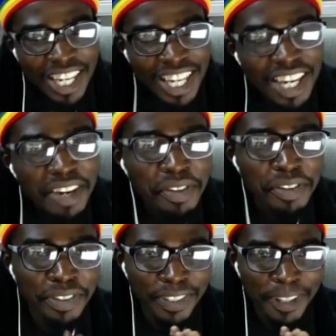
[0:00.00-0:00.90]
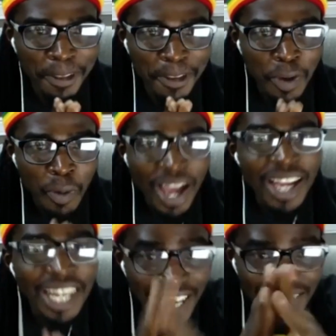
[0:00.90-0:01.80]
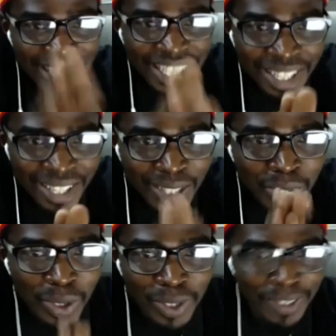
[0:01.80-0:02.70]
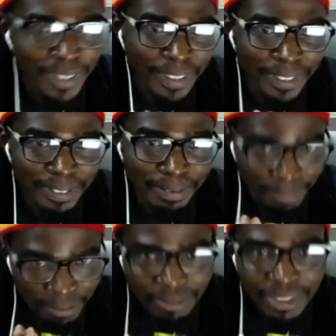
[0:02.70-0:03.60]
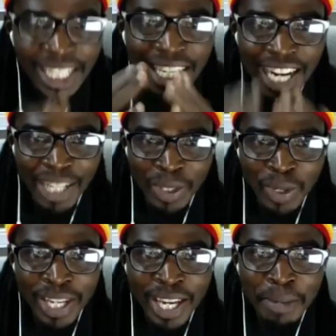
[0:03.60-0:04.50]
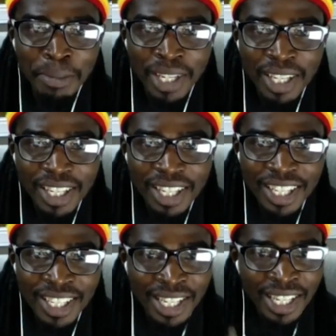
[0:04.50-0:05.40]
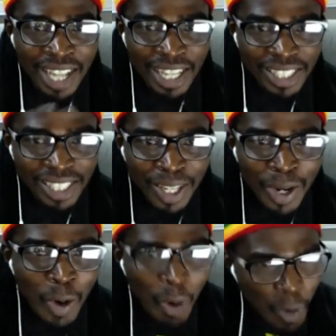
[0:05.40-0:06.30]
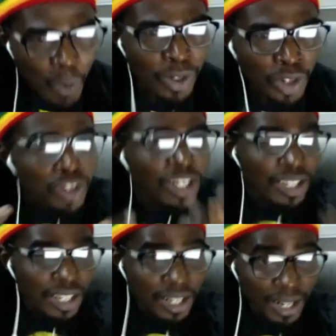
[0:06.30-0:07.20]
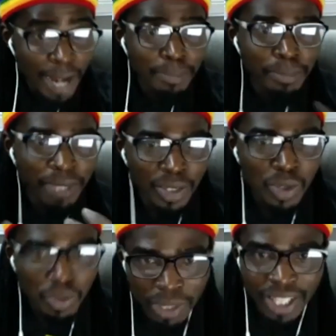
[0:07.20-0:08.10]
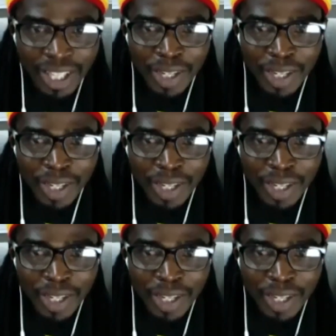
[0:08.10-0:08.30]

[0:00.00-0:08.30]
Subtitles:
if you were a casting director and you hear me say that, who would you describe me to be?